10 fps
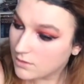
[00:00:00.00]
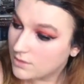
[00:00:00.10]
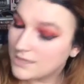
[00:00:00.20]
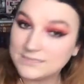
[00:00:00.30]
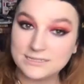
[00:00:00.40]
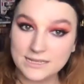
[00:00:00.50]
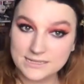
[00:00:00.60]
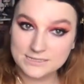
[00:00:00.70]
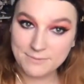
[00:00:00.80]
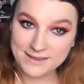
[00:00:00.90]
This
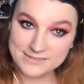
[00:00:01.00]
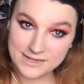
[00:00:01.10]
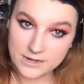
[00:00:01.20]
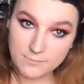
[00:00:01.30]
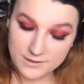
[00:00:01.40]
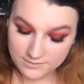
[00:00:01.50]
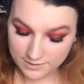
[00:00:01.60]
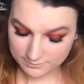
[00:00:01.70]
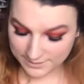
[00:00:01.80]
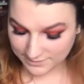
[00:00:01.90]
is by designer Brands
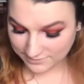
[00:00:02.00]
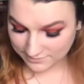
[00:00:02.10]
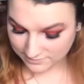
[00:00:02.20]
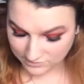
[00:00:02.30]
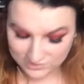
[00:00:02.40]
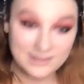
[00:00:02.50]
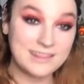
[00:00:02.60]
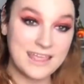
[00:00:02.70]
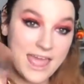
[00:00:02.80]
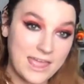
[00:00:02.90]
Cosmetics. This is just
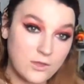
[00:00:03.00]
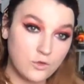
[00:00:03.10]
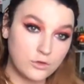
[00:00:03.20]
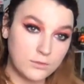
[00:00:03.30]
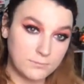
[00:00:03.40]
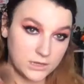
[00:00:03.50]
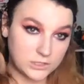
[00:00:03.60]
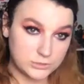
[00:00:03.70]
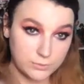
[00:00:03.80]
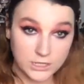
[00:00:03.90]
the angled
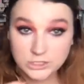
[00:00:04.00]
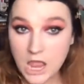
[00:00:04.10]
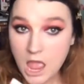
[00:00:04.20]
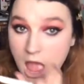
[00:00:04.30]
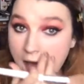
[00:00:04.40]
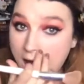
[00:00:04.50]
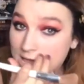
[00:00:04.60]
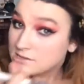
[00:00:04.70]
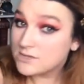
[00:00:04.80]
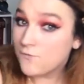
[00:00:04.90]
blush brush. I
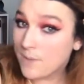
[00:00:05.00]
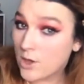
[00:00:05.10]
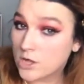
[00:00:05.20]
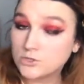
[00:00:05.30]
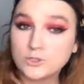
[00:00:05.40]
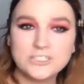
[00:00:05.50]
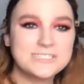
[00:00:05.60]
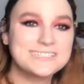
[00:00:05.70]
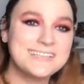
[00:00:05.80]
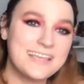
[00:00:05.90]
use it for my contour just
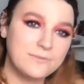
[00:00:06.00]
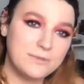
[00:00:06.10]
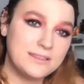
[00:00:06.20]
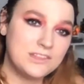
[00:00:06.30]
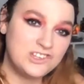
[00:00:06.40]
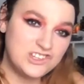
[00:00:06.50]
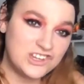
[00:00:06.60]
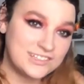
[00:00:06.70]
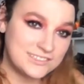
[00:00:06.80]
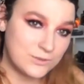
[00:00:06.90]
because it gives me
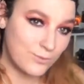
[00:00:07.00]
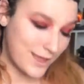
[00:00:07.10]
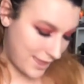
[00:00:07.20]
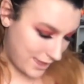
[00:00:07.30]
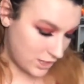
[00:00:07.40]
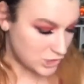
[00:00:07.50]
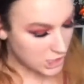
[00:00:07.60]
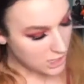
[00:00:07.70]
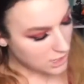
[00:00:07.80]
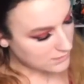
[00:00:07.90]
just the right edge.
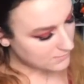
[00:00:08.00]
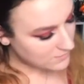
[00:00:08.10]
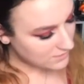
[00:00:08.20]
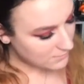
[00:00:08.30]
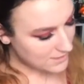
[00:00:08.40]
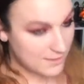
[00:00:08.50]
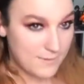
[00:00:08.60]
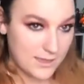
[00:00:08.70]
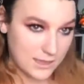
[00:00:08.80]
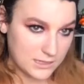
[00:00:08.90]
So I'm just going to be
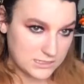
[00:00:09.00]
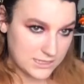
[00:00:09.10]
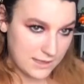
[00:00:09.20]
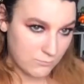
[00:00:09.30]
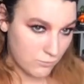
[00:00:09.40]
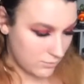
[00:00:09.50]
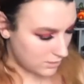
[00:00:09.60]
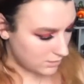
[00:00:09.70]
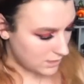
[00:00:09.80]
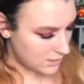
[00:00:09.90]
dipping into that
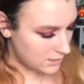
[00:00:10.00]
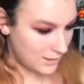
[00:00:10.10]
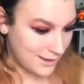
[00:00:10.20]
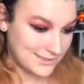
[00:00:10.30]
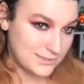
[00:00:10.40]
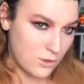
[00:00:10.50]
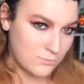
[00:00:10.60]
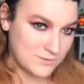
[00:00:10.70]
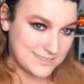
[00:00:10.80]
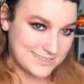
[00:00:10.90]
really nice,
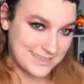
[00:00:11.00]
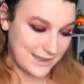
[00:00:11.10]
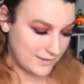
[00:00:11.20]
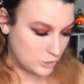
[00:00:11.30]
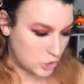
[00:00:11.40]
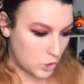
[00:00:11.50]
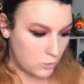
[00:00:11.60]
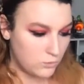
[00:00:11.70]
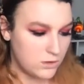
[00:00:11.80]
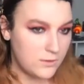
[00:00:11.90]
almost a sandy tone.